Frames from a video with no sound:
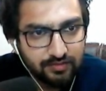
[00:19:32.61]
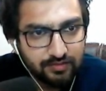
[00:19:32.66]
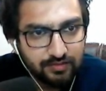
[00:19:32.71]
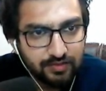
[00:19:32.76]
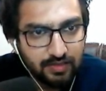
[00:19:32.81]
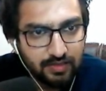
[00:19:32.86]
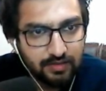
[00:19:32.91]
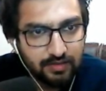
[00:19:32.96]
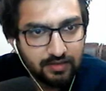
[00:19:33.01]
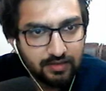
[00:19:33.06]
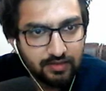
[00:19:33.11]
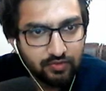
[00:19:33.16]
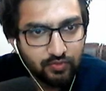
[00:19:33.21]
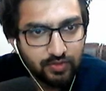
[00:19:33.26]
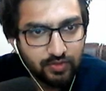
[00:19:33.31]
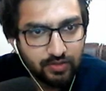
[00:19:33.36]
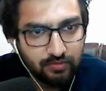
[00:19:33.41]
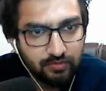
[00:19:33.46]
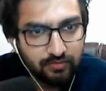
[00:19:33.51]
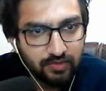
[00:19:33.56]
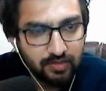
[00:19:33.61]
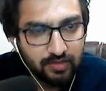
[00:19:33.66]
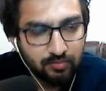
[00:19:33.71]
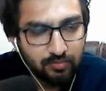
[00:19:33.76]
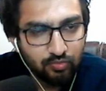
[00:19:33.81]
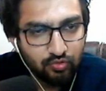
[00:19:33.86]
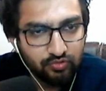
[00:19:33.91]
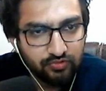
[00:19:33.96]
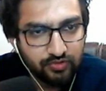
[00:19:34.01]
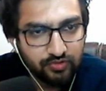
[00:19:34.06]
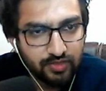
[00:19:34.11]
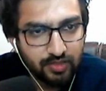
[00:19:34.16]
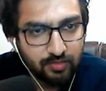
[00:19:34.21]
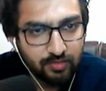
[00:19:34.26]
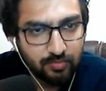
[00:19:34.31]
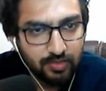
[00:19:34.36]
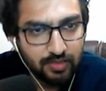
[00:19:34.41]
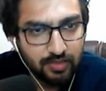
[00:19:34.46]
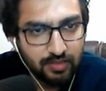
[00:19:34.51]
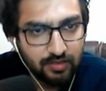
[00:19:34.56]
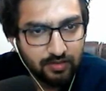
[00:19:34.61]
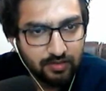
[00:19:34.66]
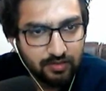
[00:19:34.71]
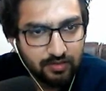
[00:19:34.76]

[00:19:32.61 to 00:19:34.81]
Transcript: and then you will divide both sides by